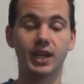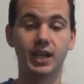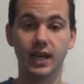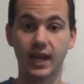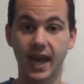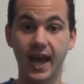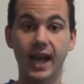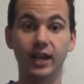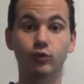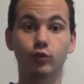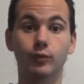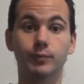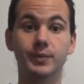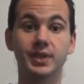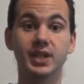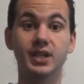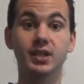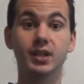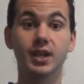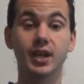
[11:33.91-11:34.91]
It has with
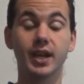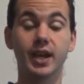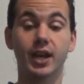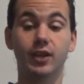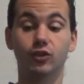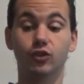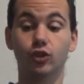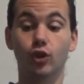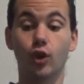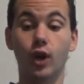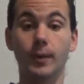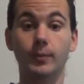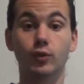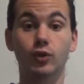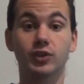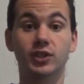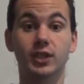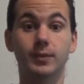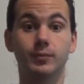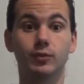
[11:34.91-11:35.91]
me, and so I'm
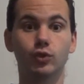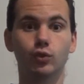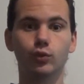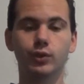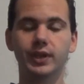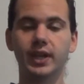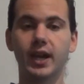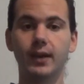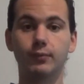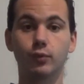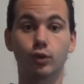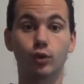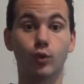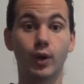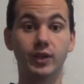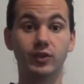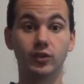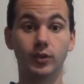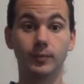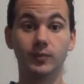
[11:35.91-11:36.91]
going to keep doing that for
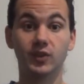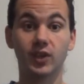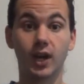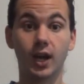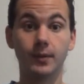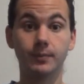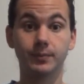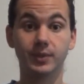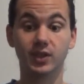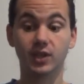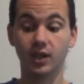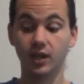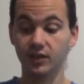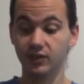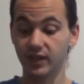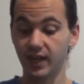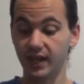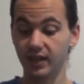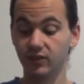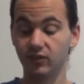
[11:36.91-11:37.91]
quite some time,
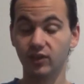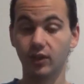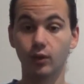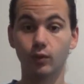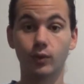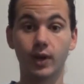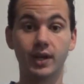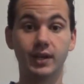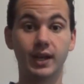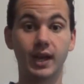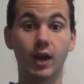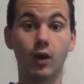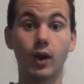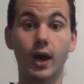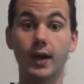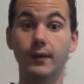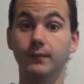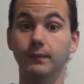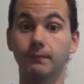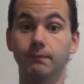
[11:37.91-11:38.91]
because I can tell you right now,
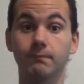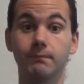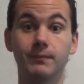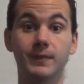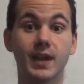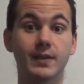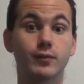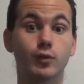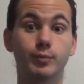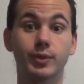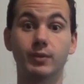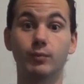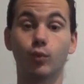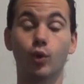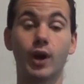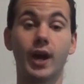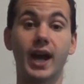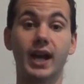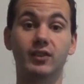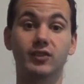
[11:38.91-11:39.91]
I've never been
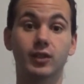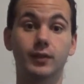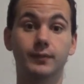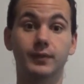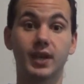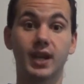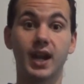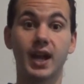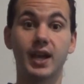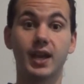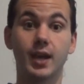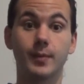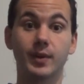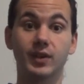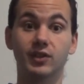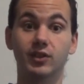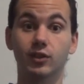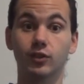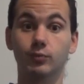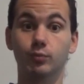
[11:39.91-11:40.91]
more active than I am
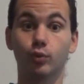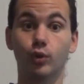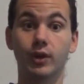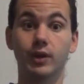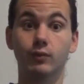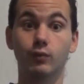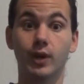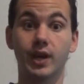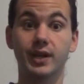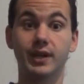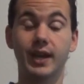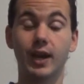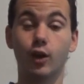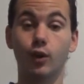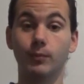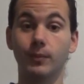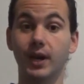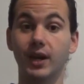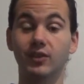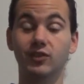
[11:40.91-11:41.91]
at this point right
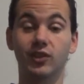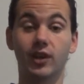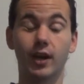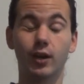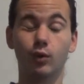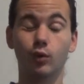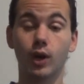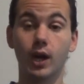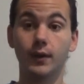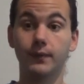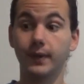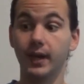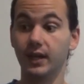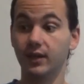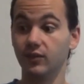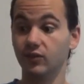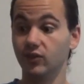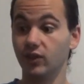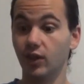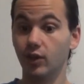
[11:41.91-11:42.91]
now in my entire life. I
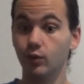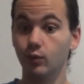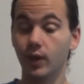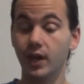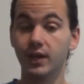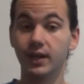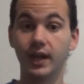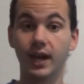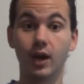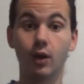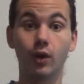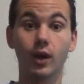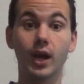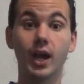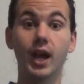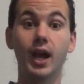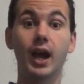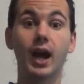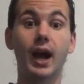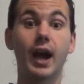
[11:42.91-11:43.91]
can tell you right now,
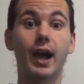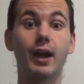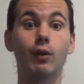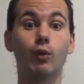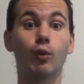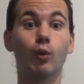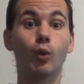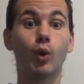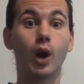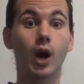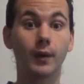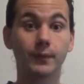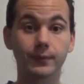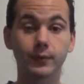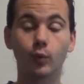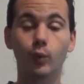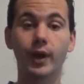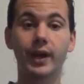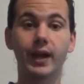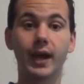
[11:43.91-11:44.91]
I love
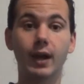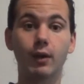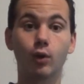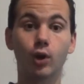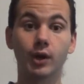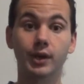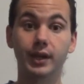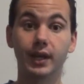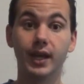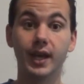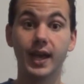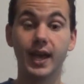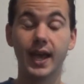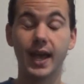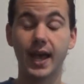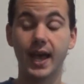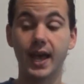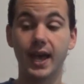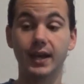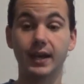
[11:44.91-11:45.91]
the way I look,
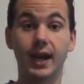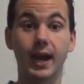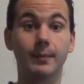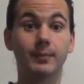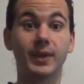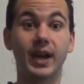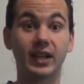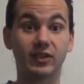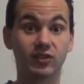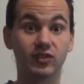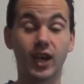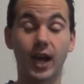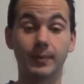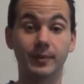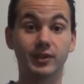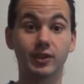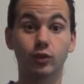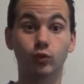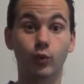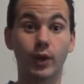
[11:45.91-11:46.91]
and I'm not
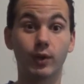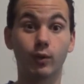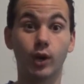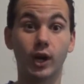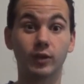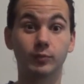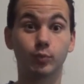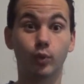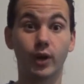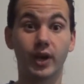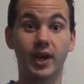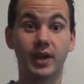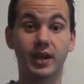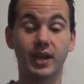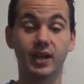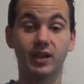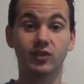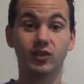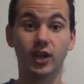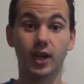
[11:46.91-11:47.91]
stopping this weight loss plan
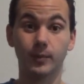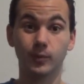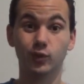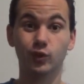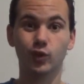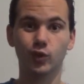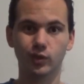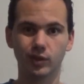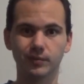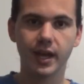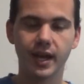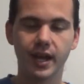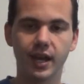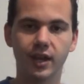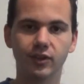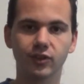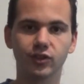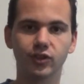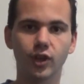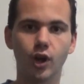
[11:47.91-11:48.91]
anytime soon.
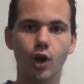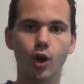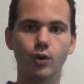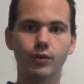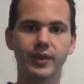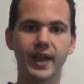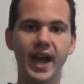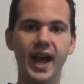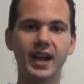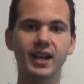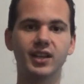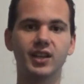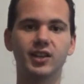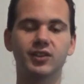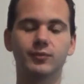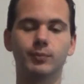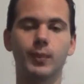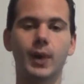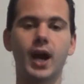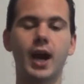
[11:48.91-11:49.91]
And so that
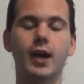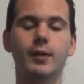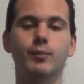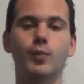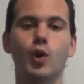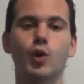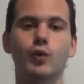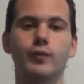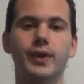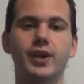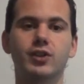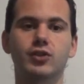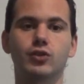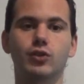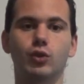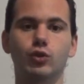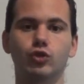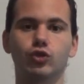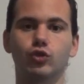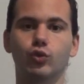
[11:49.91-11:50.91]
is my
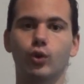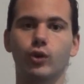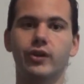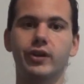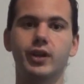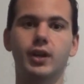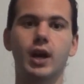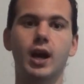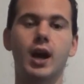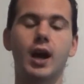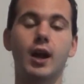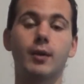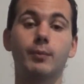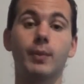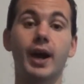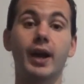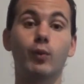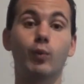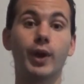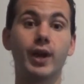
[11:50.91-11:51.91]
motivational story on
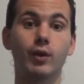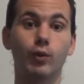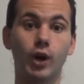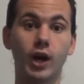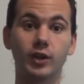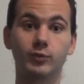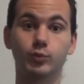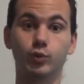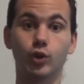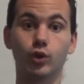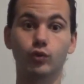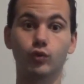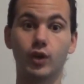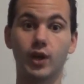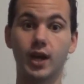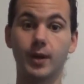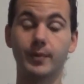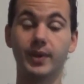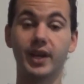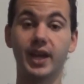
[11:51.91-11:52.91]
my weight loss
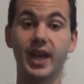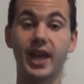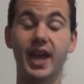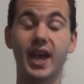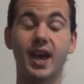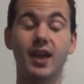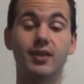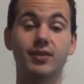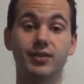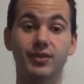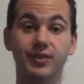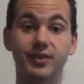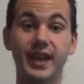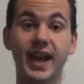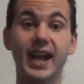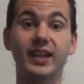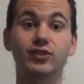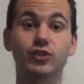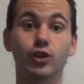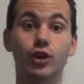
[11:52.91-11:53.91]
program, and
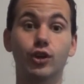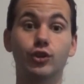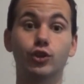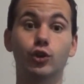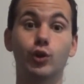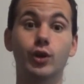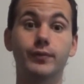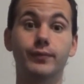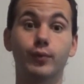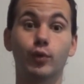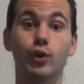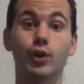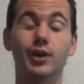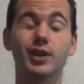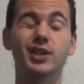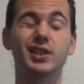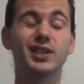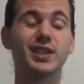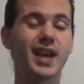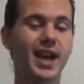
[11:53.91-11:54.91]
that's going to do it for
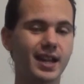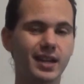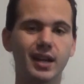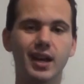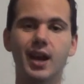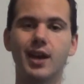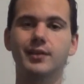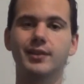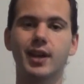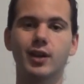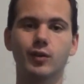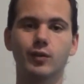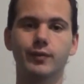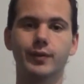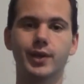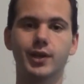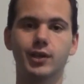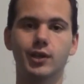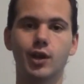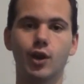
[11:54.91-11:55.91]
yet another
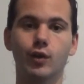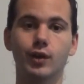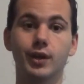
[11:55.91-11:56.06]
video.